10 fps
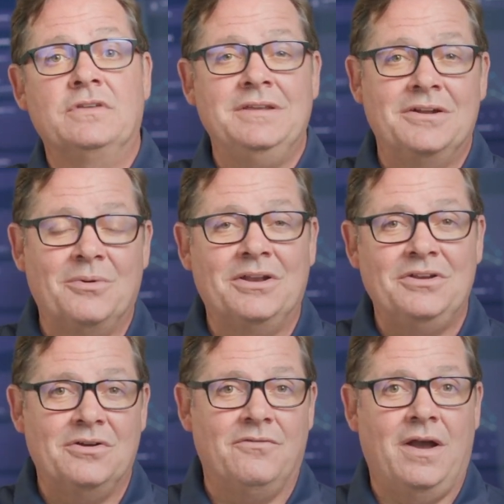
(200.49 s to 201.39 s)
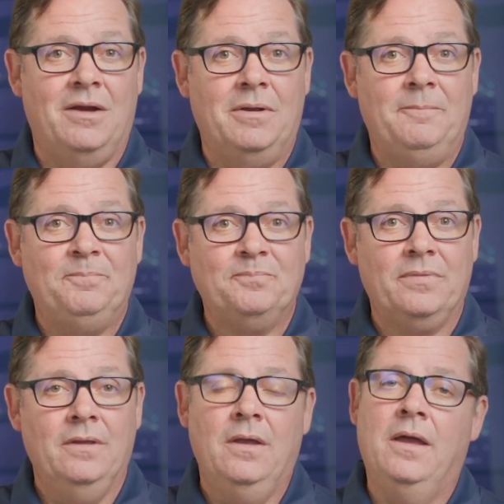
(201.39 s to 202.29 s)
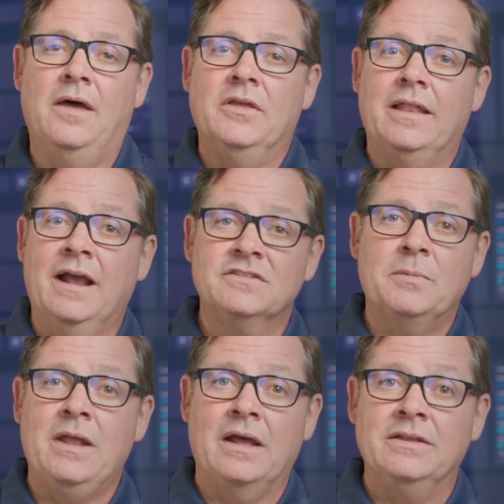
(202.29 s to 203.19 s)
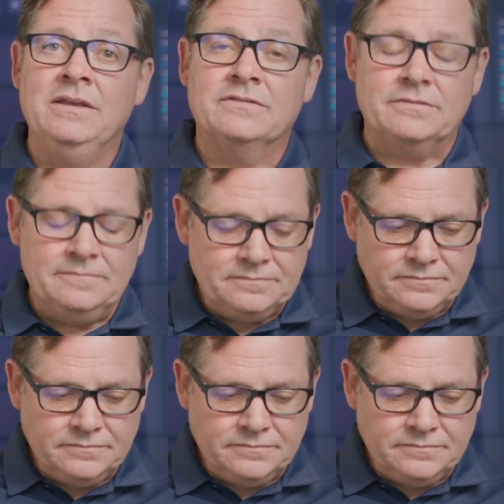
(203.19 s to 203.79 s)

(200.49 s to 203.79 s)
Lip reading: that need to run in your environment? And then last but not least